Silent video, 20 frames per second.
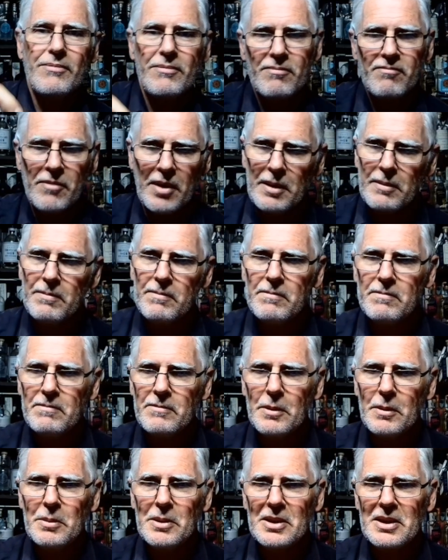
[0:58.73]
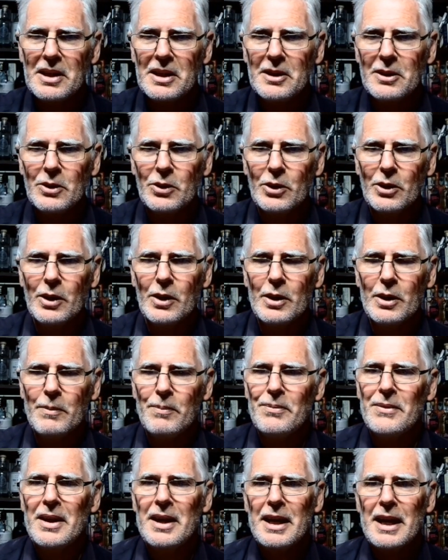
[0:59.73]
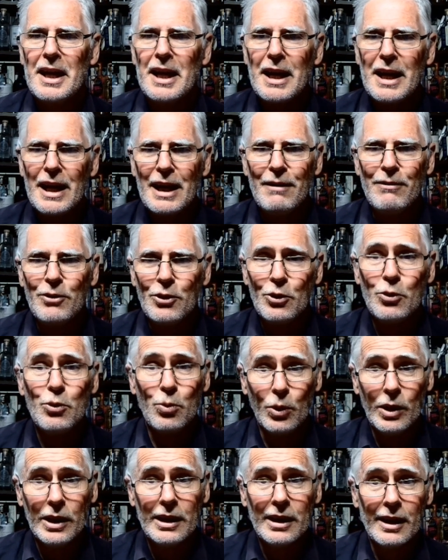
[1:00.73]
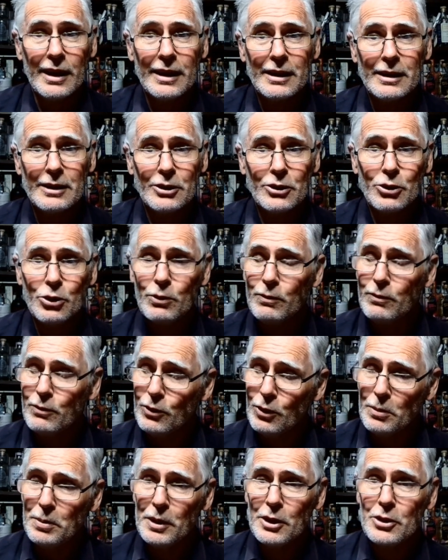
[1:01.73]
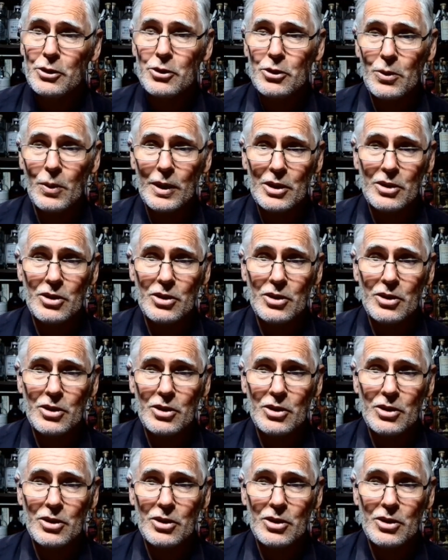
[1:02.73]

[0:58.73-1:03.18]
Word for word: Now I've been saying it all along. If you really like short Four Pillars Shiraz